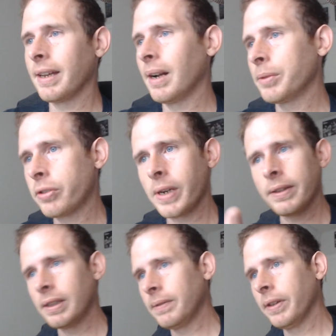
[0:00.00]
I'm just trying to
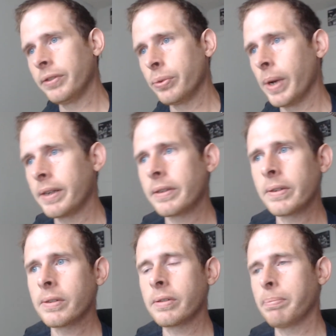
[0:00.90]
think of other
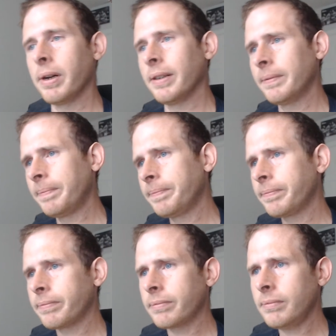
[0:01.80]
directors, but
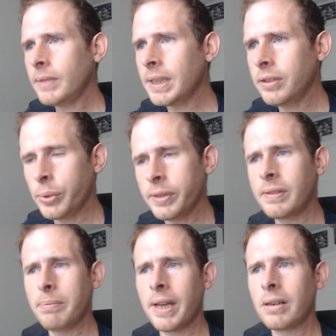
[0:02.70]
Twisted
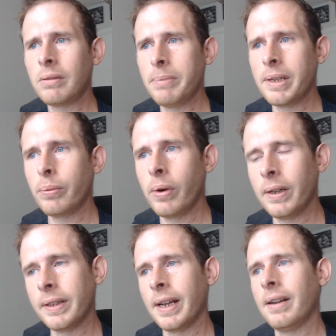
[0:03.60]
Metal would be one
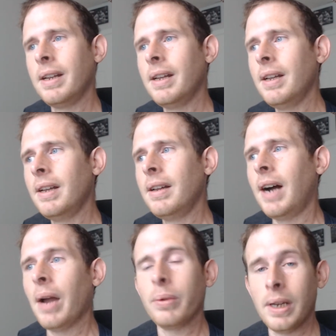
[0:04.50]
that
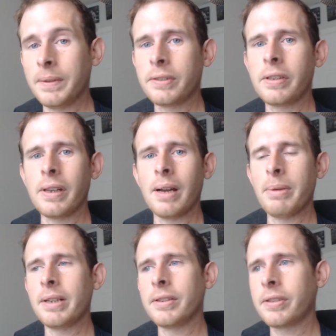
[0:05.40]
I would love to see. I
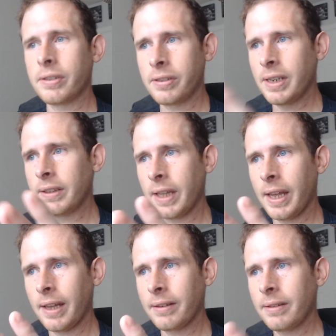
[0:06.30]
mean, just to see
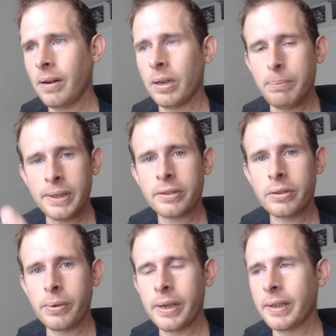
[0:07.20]
that on a big
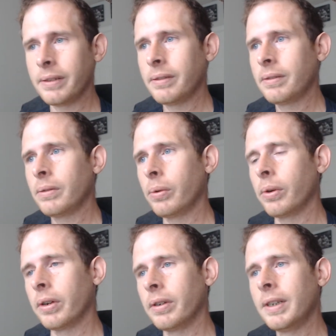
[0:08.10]
screen,
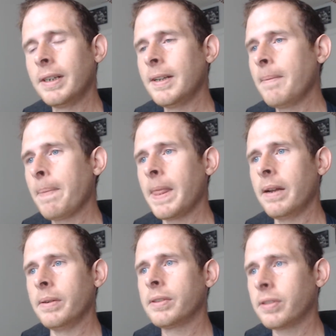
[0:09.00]
or you
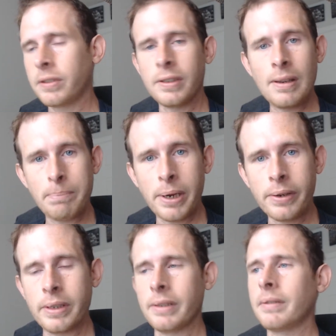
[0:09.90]
know, just to see it.
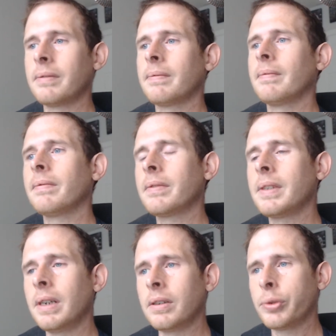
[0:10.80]
Period. You
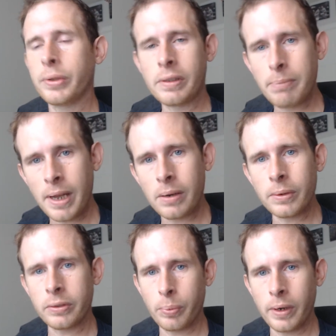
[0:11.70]
know, Twisted Metal
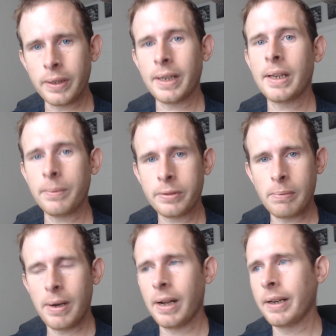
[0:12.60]
is one that comes to
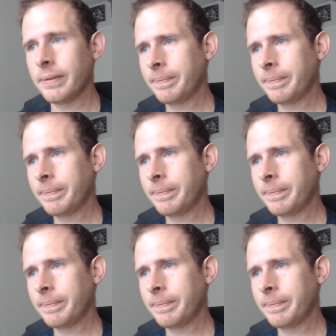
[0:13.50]
mind.